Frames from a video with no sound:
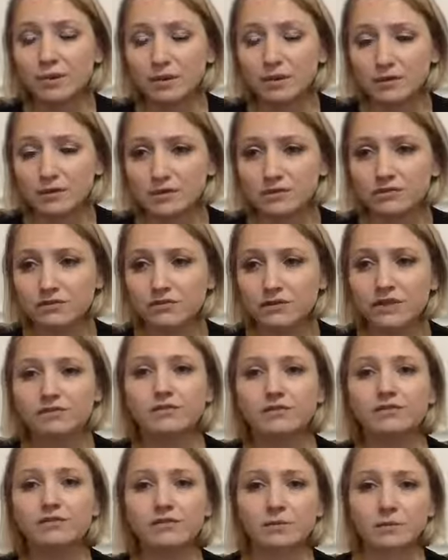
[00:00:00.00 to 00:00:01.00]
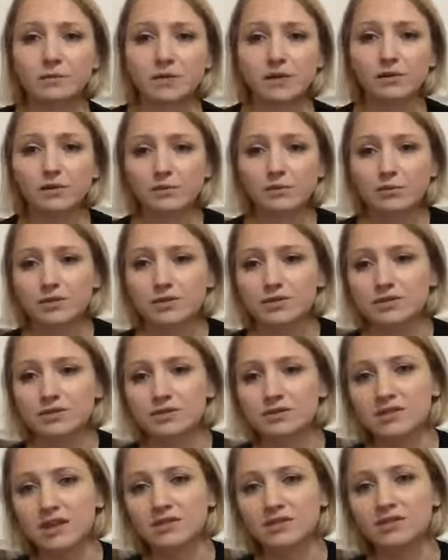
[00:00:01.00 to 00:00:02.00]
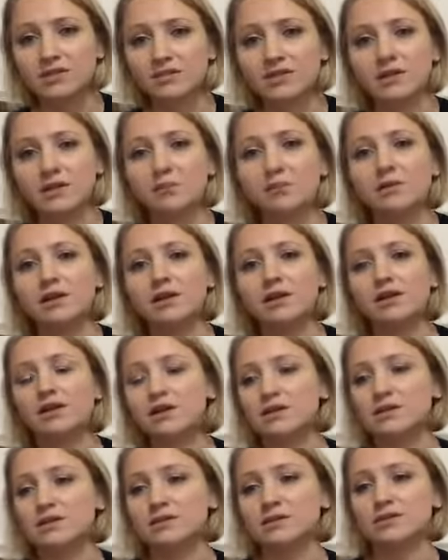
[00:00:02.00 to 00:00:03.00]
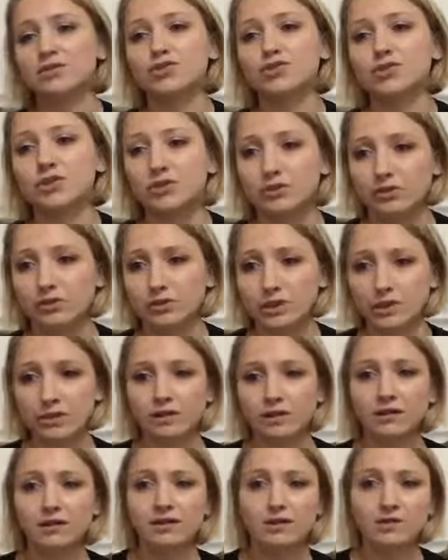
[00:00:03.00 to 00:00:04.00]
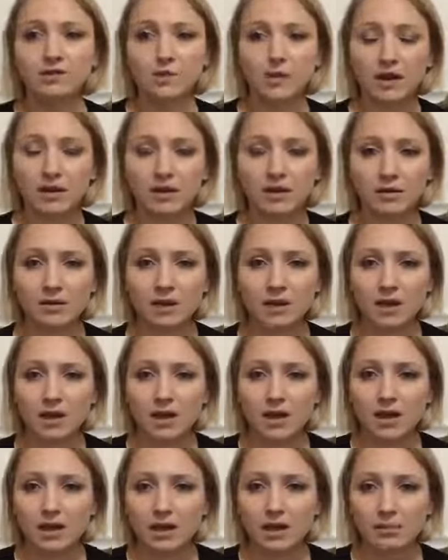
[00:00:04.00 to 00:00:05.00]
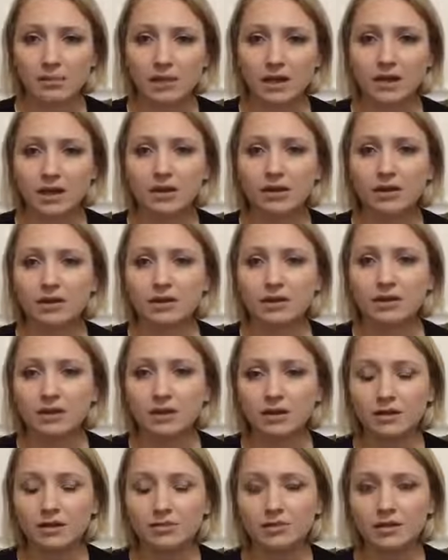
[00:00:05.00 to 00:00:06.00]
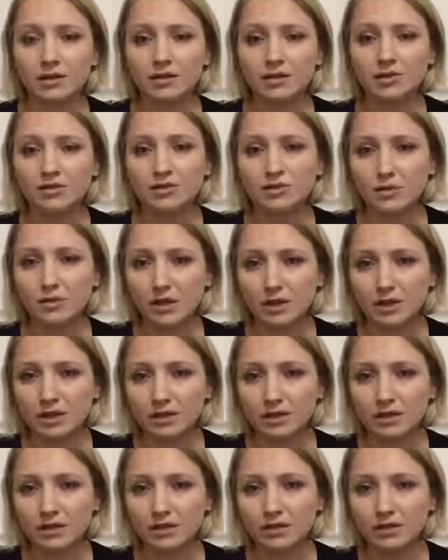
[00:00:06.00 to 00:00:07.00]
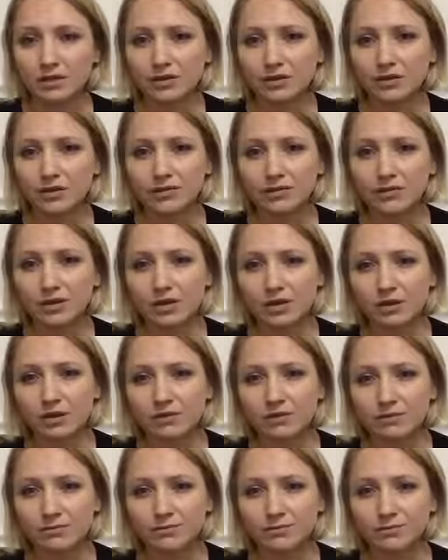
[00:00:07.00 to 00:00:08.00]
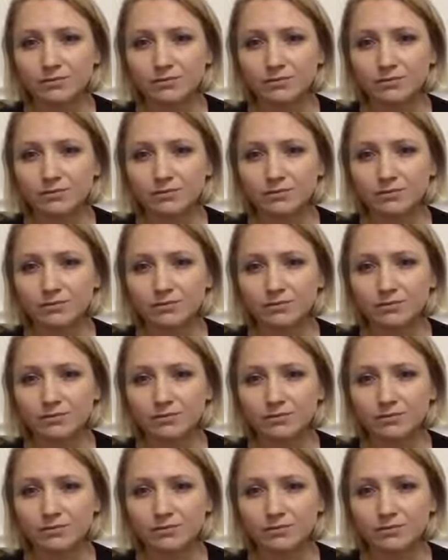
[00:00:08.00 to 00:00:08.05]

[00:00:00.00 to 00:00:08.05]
personal favorite for my own personal self-development is journaling. That's why I plan on doing, a